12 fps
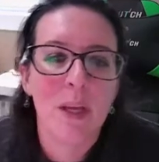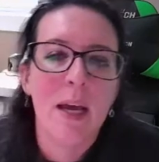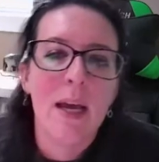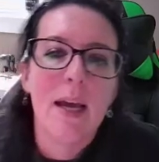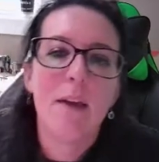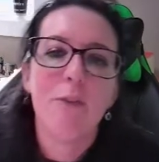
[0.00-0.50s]

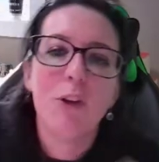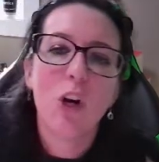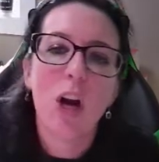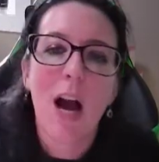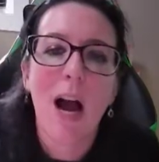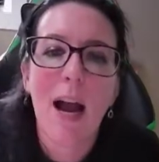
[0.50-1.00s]
If you're
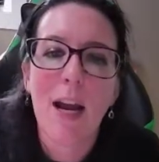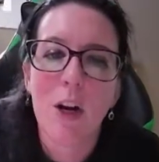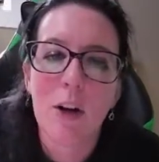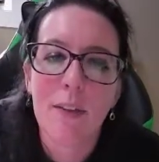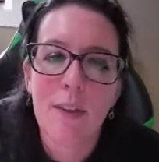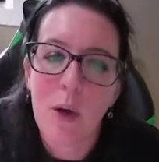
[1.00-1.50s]
higher
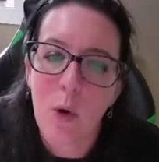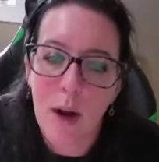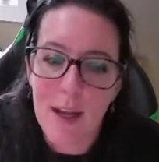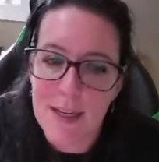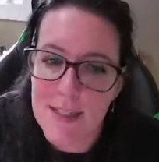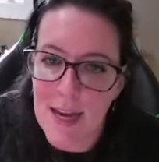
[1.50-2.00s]
in the
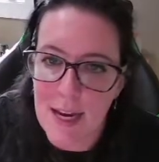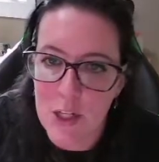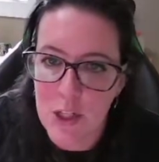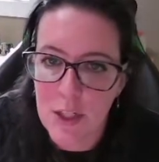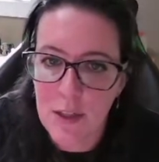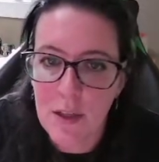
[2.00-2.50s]

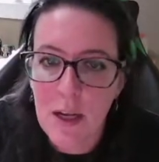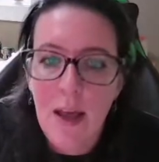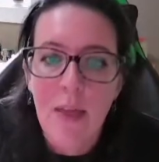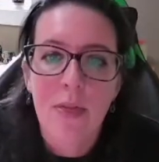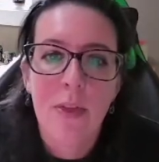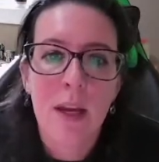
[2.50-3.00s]
organization,
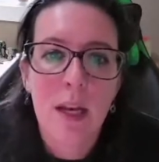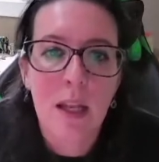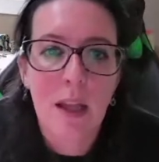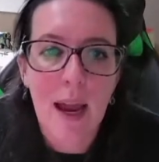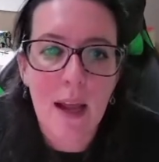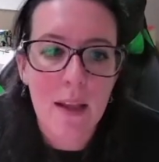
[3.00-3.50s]
then
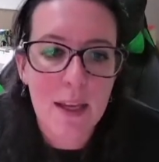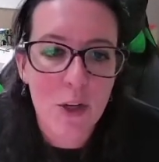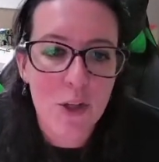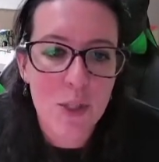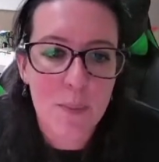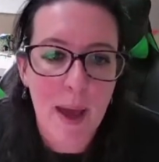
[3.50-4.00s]
likely your
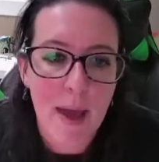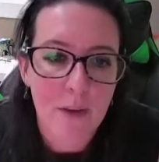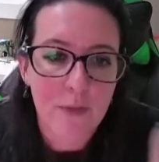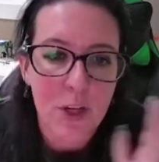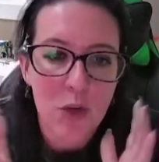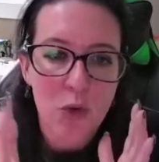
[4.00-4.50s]
span of
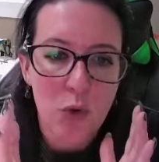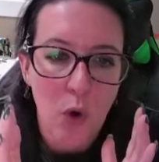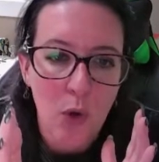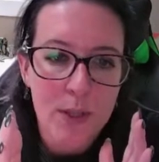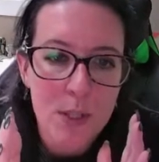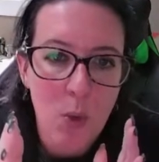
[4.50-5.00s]
control
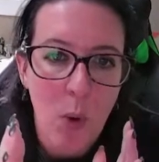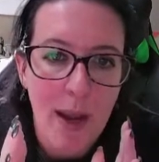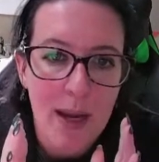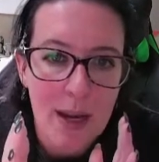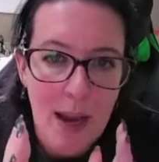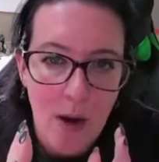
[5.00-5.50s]
is
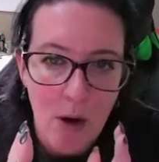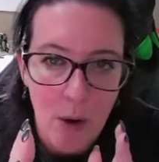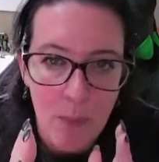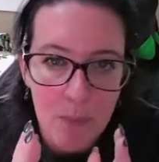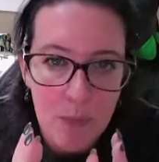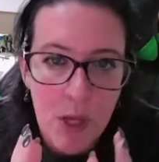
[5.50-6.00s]
quite narrow.
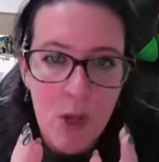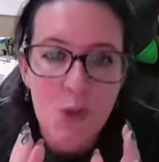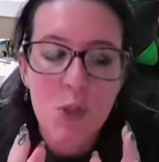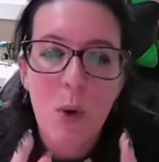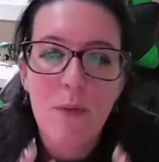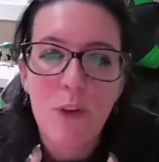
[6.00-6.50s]

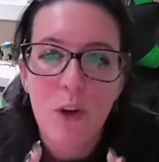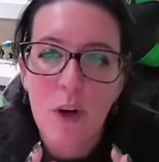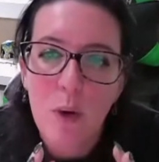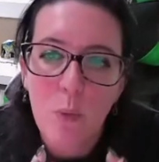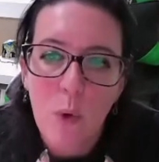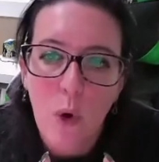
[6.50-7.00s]
So if you're in
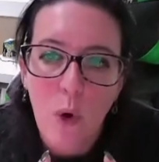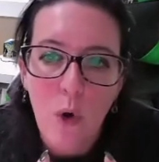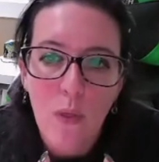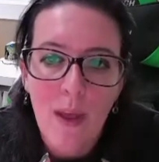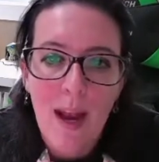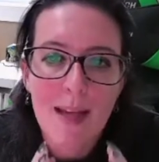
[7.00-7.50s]
a role
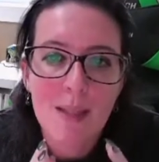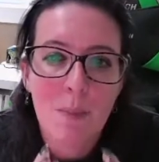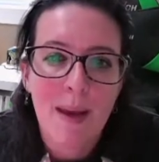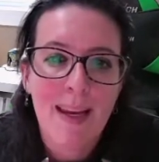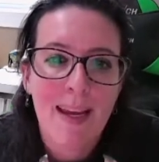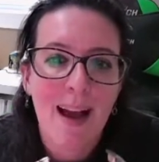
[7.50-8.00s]
that has
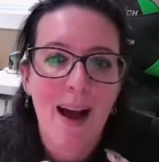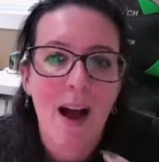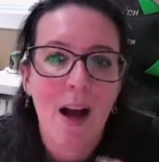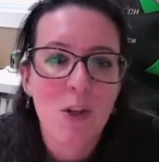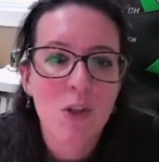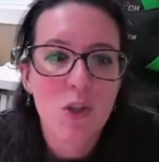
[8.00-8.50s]
many
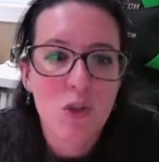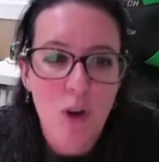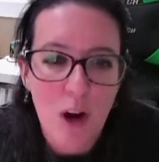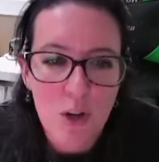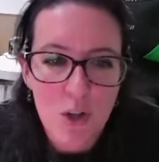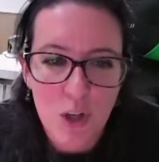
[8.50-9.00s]

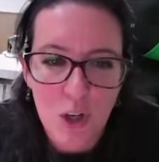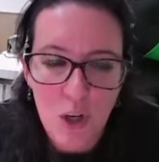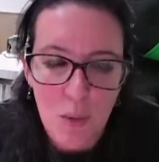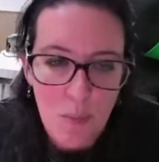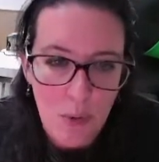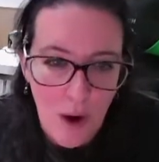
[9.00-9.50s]
unstructured
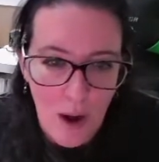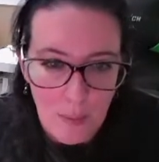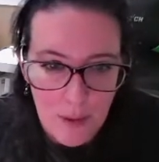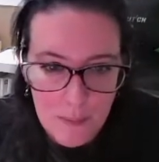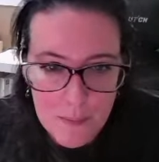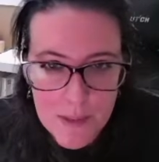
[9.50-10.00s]

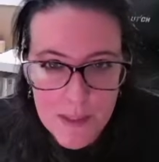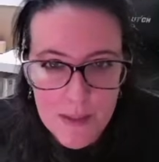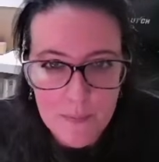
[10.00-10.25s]
problems,